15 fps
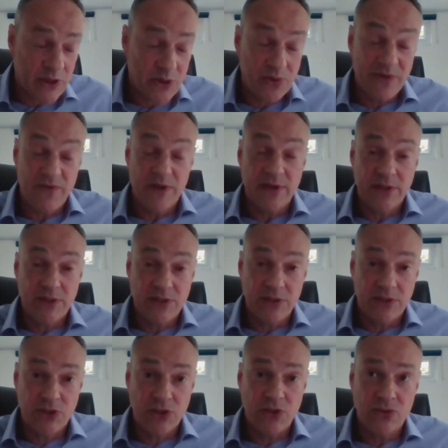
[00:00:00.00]
equivalent to
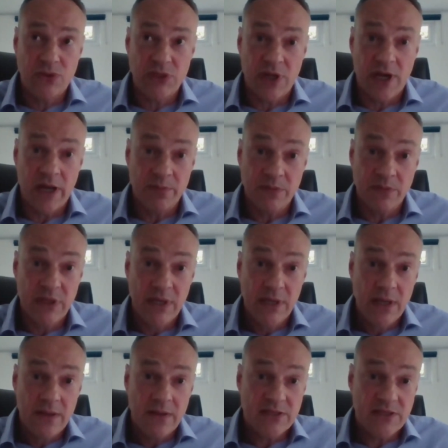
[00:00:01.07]
2 times
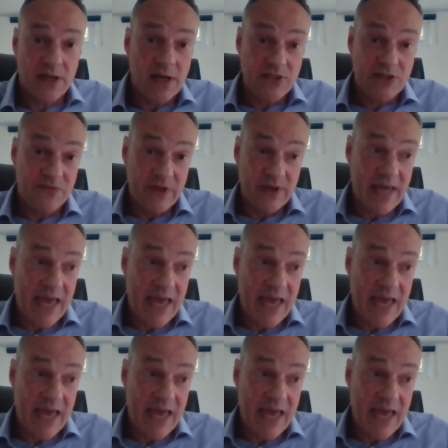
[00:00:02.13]
the size of the